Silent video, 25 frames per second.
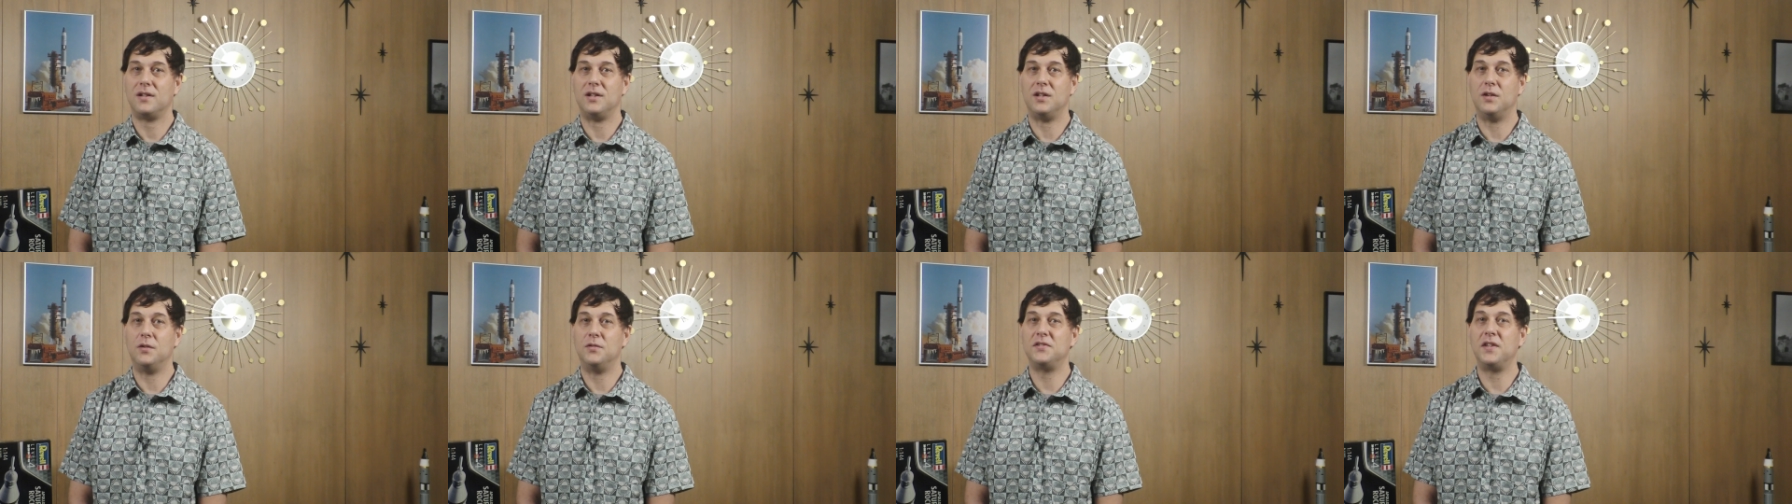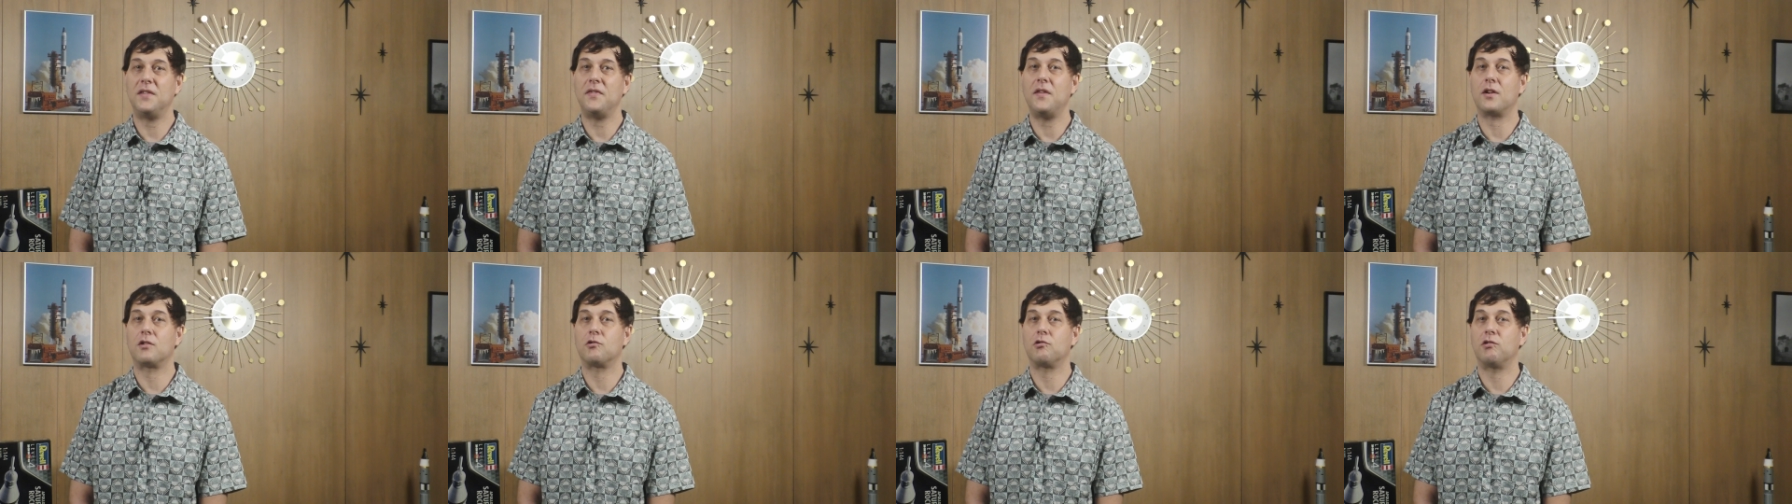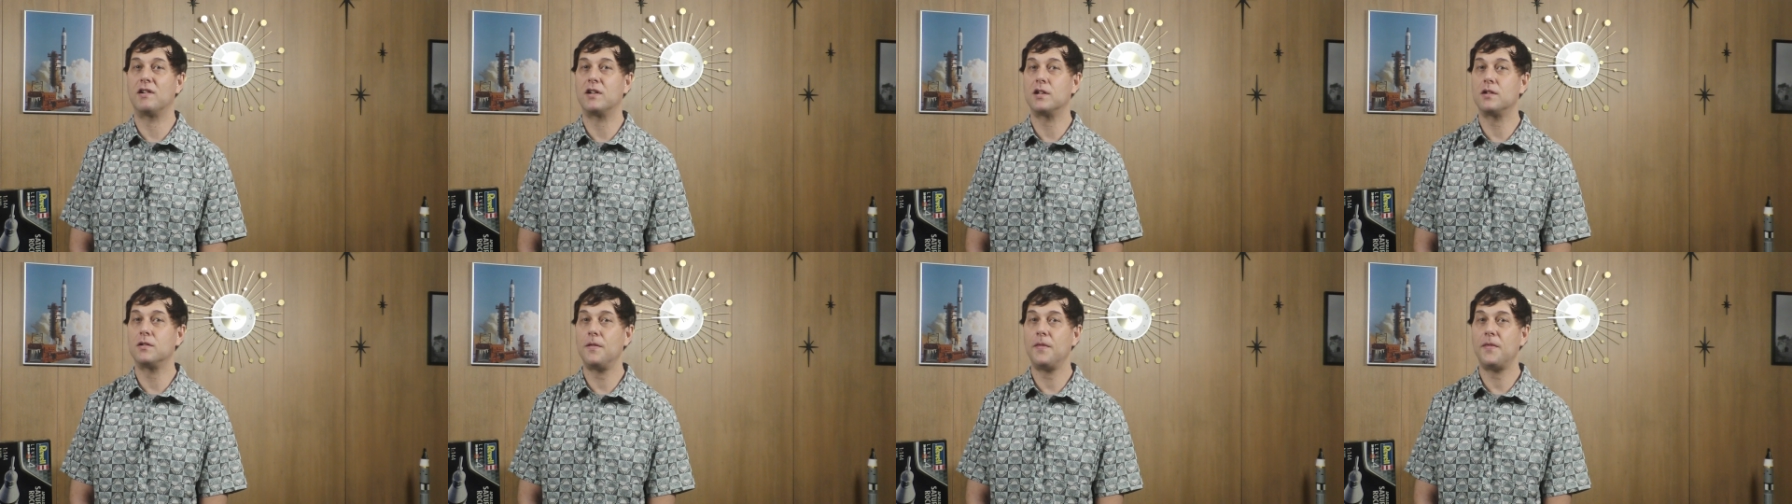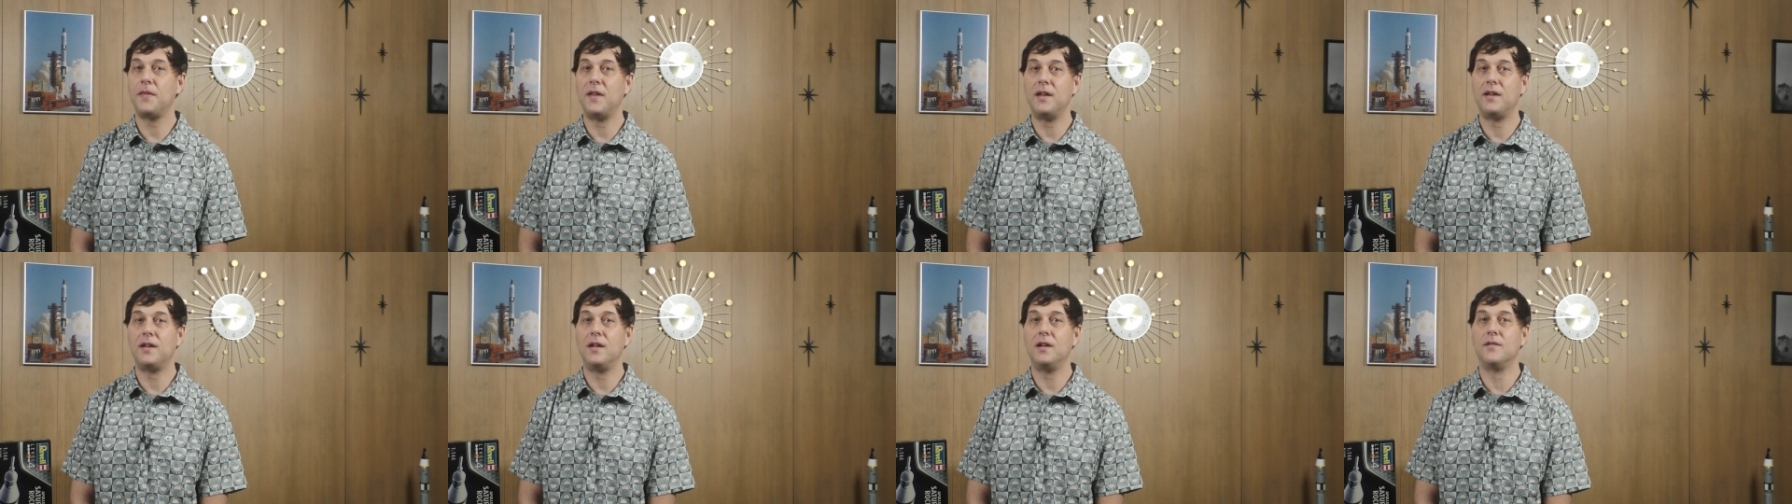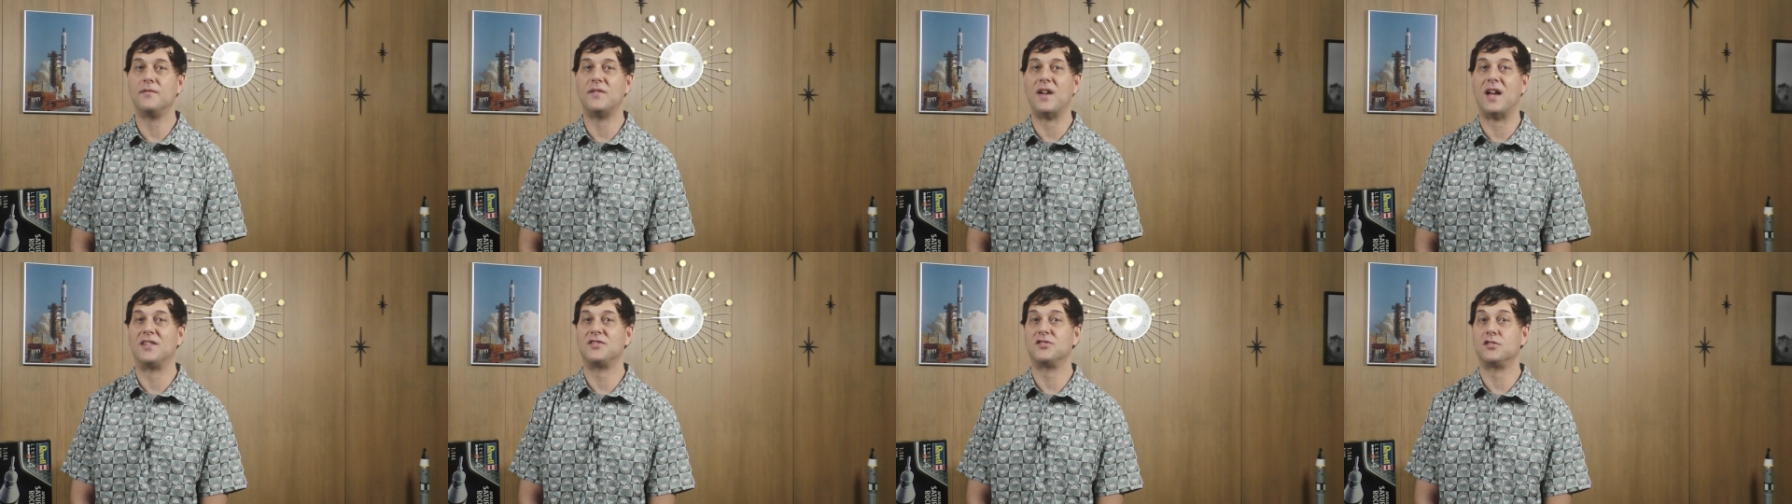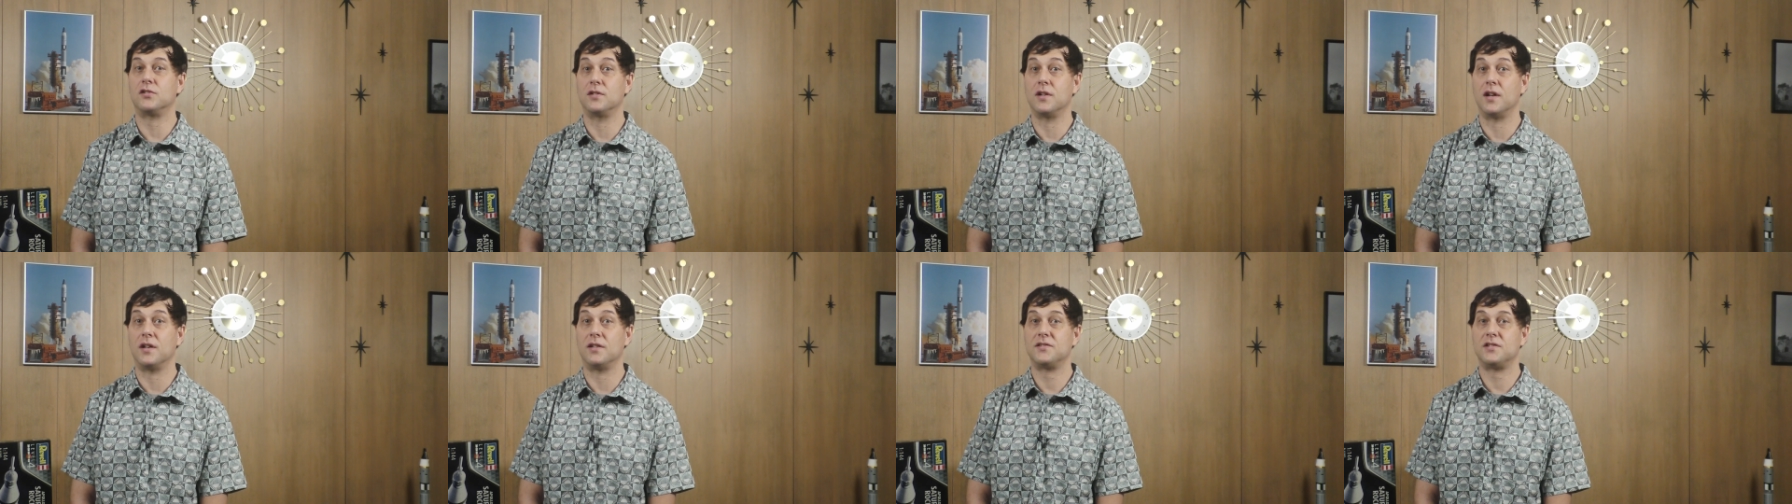using the critical thinking of
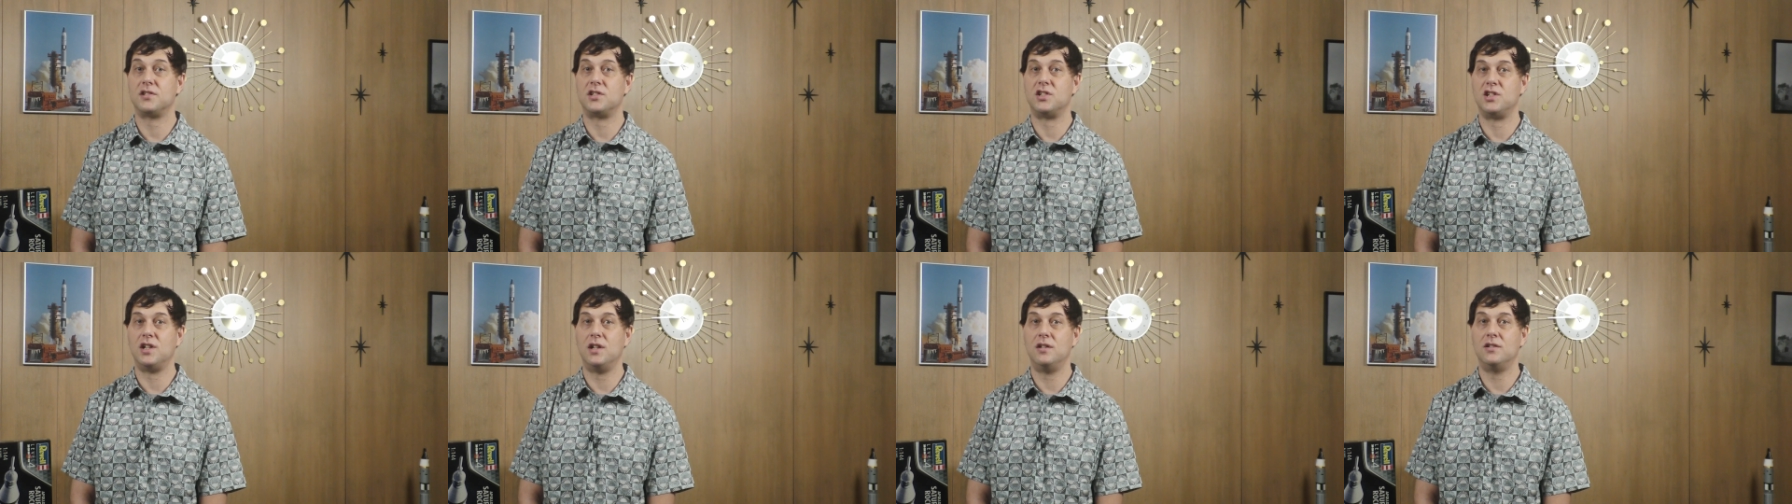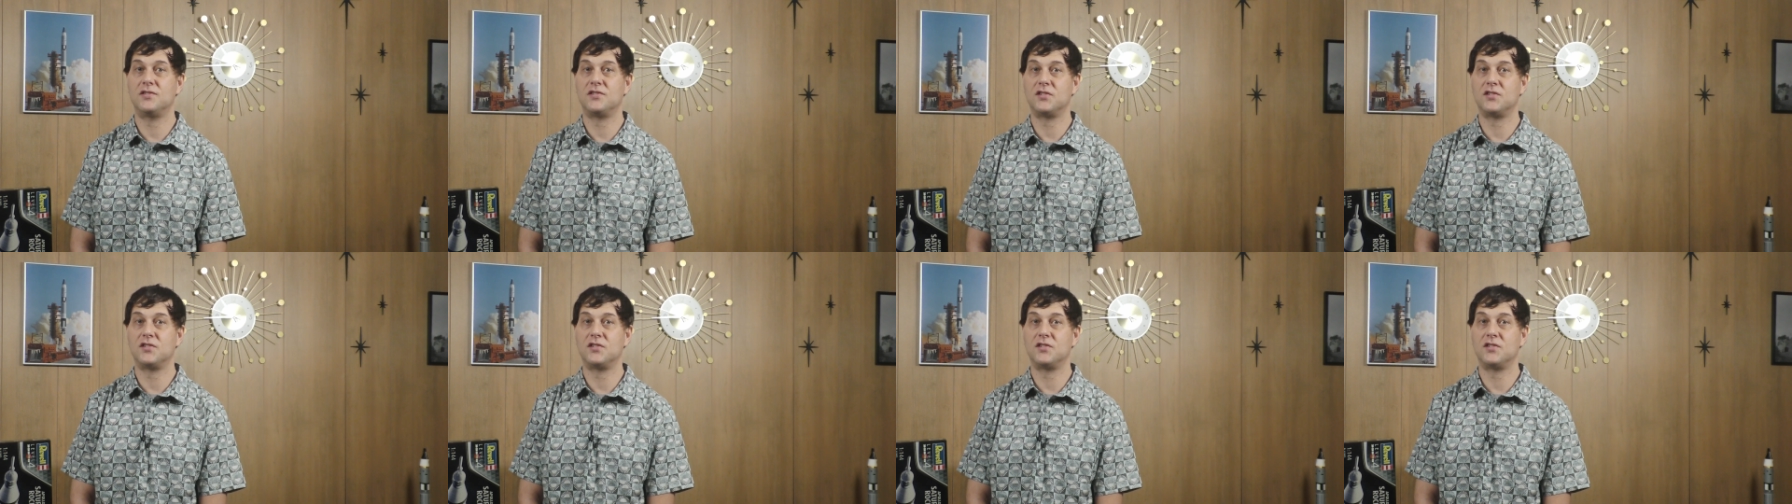astronauts Gene